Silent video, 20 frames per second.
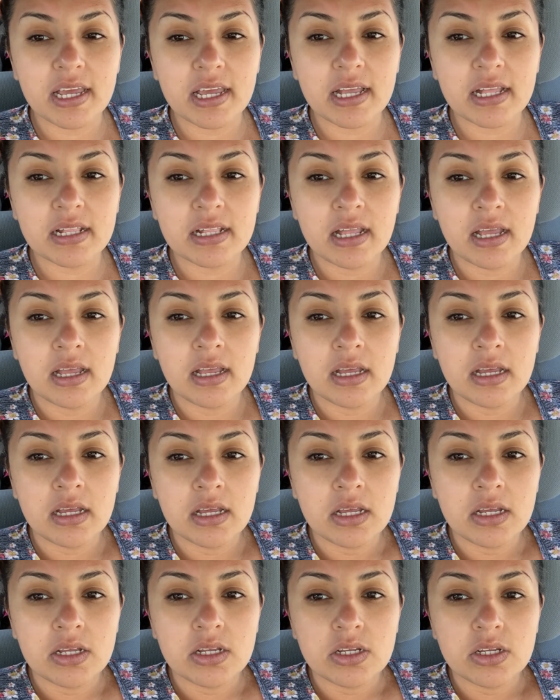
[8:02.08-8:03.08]
it
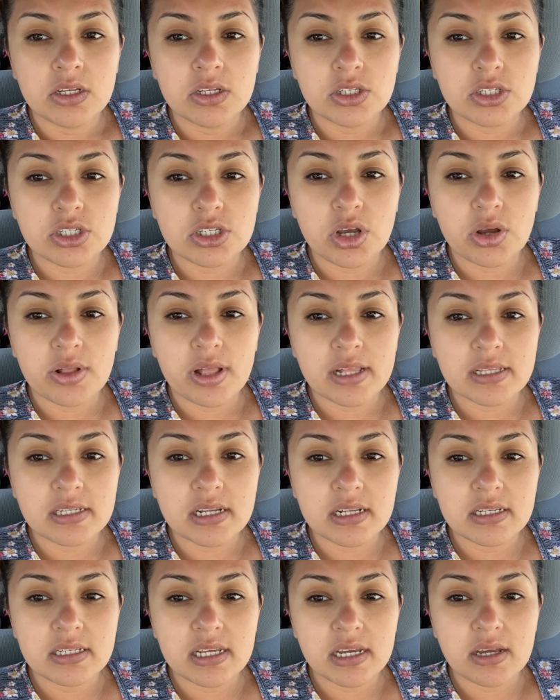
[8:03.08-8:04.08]
so that's
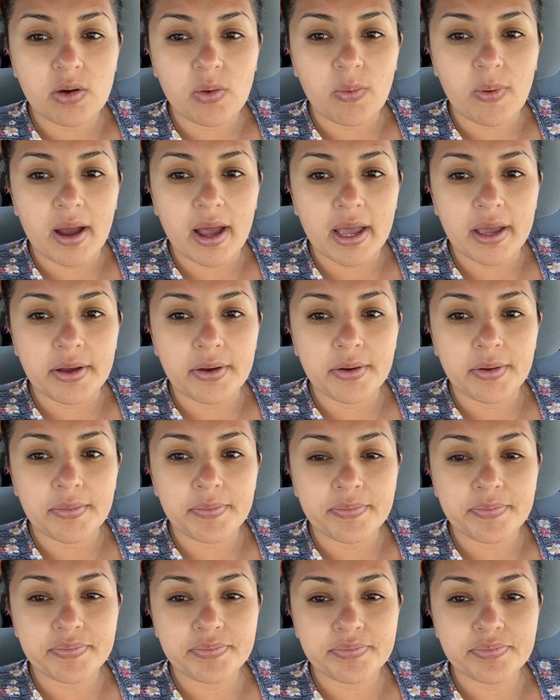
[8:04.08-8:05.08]
gonna take a
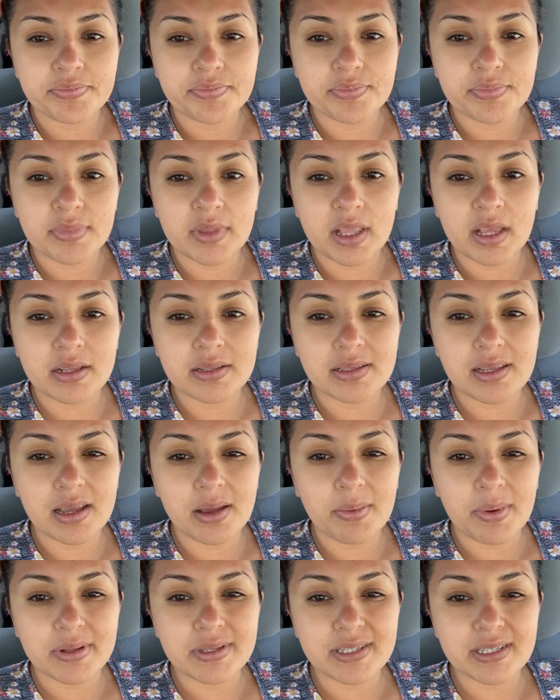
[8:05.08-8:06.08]
while it's
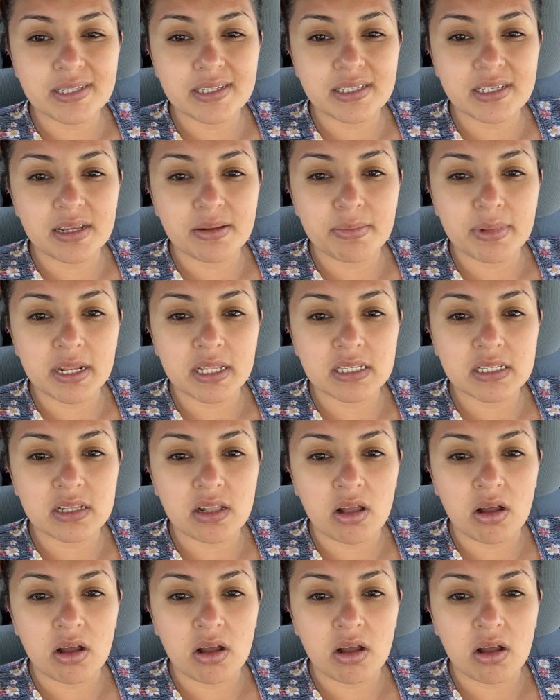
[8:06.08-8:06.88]
like about 16 minutes